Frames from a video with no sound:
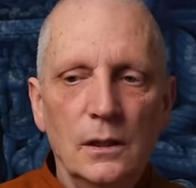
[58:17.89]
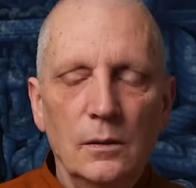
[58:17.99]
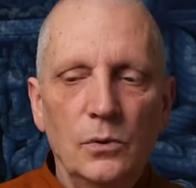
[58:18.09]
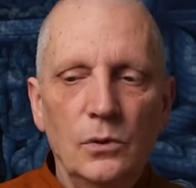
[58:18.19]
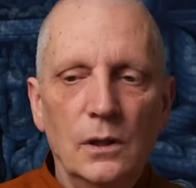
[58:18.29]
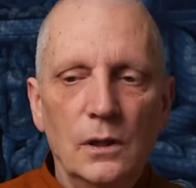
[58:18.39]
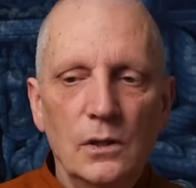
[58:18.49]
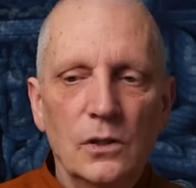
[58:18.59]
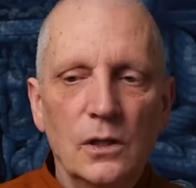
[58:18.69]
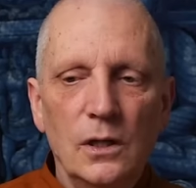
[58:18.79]
The Buddha
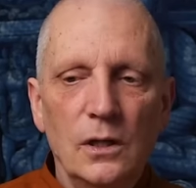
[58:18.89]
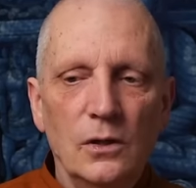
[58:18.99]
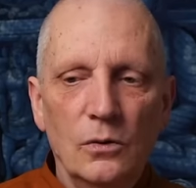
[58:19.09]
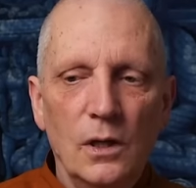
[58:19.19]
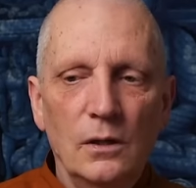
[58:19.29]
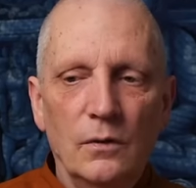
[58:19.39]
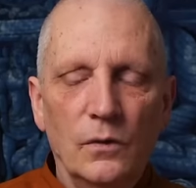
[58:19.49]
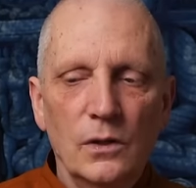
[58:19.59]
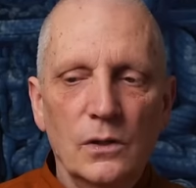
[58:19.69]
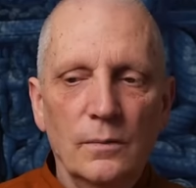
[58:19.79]
is the creator of
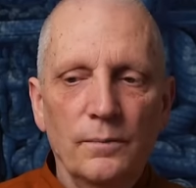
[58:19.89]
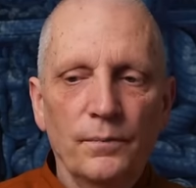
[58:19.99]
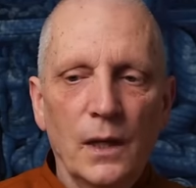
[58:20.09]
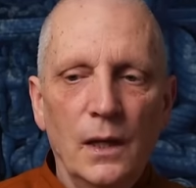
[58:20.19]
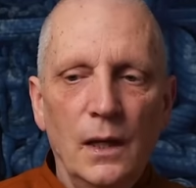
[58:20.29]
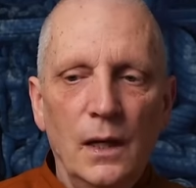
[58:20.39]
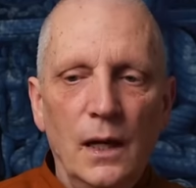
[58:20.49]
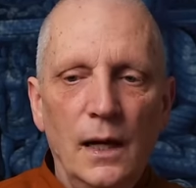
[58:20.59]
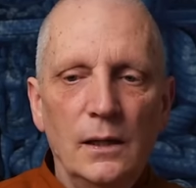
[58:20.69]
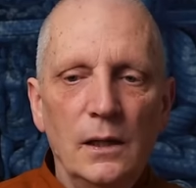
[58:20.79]
this,
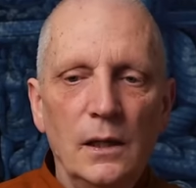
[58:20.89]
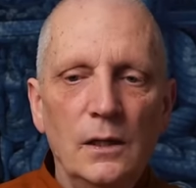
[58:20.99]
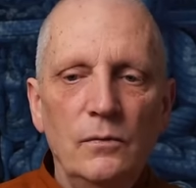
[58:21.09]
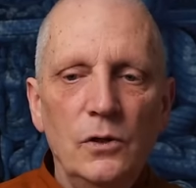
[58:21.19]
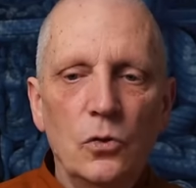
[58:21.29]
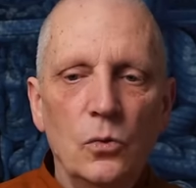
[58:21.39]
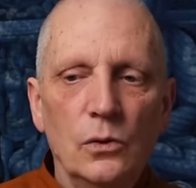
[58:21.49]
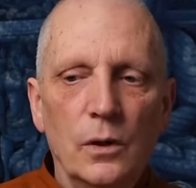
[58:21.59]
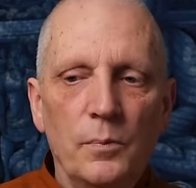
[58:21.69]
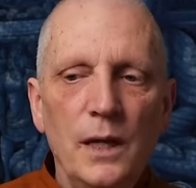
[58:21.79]
and the
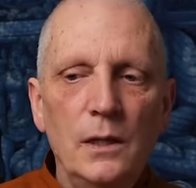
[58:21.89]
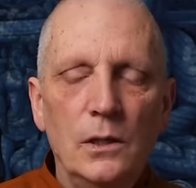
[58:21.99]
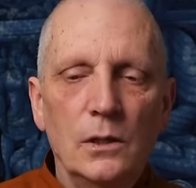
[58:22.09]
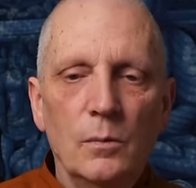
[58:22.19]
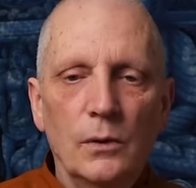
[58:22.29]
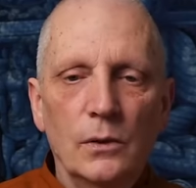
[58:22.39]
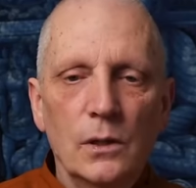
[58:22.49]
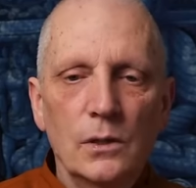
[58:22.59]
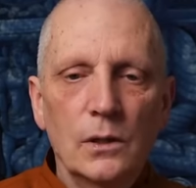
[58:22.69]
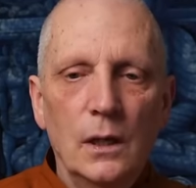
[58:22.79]
individual opinion about
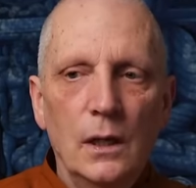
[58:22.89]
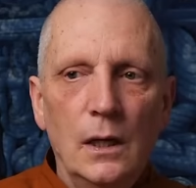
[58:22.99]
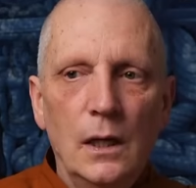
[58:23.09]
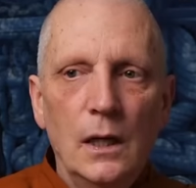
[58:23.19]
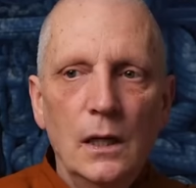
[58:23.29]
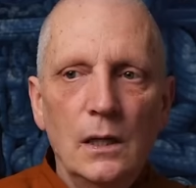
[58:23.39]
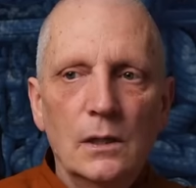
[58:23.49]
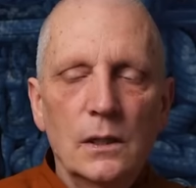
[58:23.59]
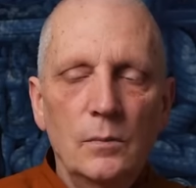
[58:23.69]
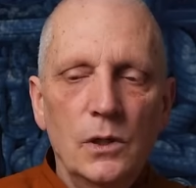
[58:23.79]
this is
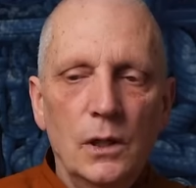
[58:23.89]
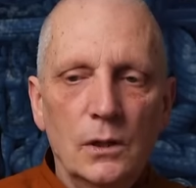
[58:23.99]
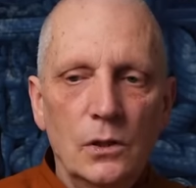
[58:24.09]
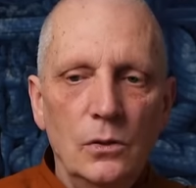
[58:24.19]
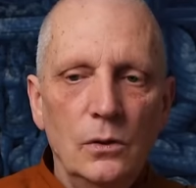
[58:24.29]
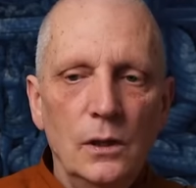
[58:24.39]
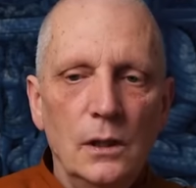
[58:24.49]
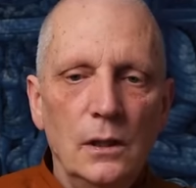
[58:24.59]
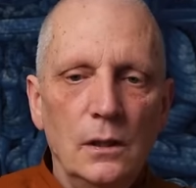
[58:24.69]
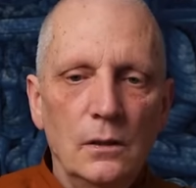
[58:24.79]
subject to
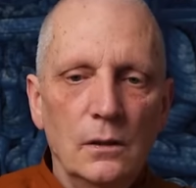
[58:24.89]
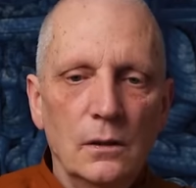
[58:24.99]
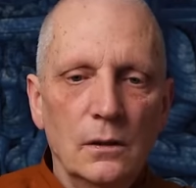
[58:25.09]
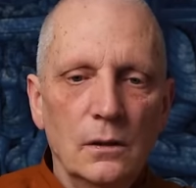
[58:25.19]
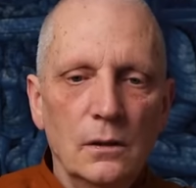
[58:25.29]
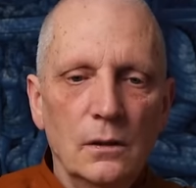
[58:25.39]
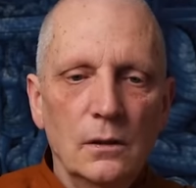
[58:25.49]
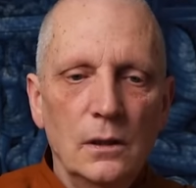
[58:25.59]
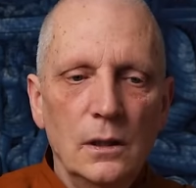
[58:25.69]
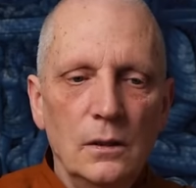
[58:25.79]
the
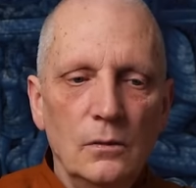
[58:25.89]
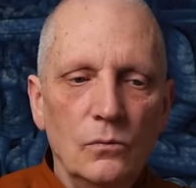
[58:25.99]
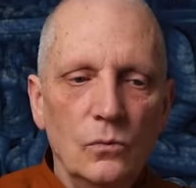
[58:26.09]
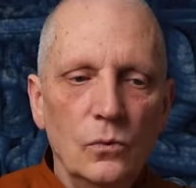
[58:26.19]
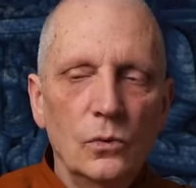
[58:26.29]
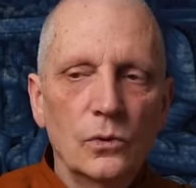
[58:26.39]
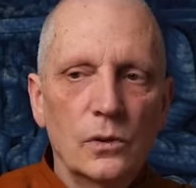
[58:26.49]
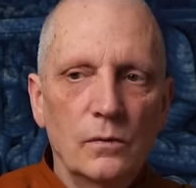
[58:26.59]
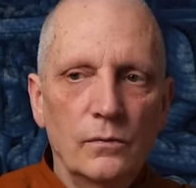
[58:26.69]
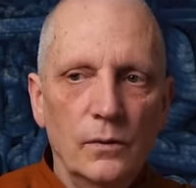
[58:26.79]
the rules
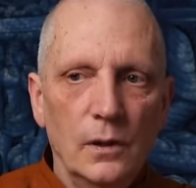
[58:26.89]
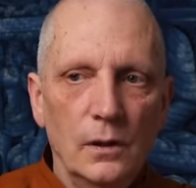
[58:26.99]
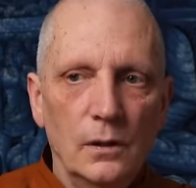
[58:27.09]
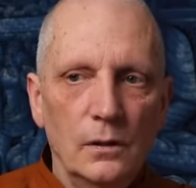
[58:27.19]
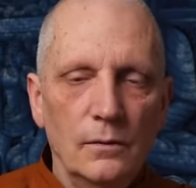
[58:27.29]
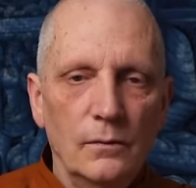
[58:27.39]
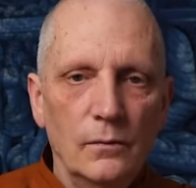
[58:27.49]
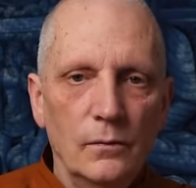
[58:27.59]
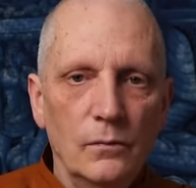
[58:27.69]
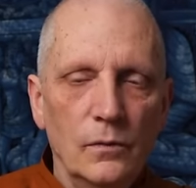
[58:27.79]
of the
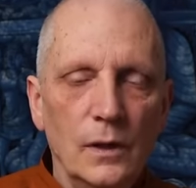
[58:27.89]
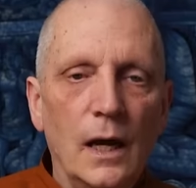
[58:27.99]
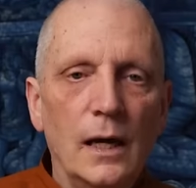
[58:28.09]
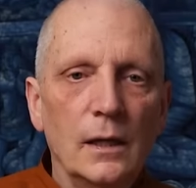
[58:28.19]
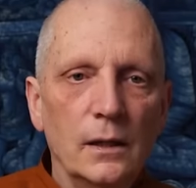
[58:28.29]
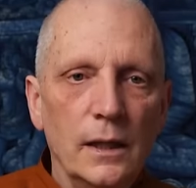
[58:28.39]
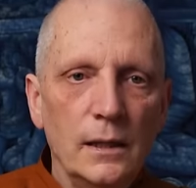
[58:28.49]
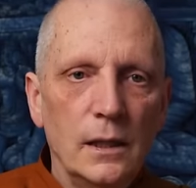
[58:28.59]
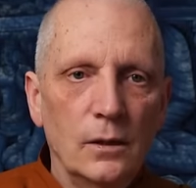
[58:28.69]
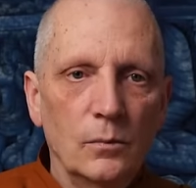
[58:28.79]
Vinaya
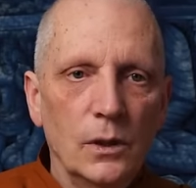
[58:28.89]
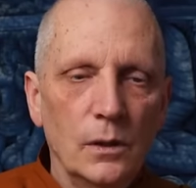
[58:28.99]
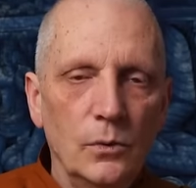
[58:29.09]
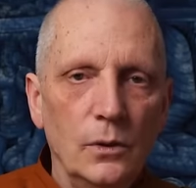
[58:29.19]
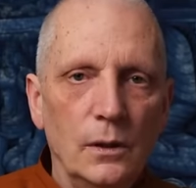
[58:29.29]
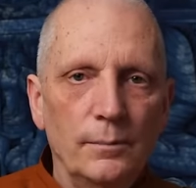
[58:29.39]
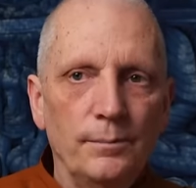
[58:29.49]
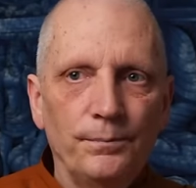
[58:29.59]
laid down by the Buddha.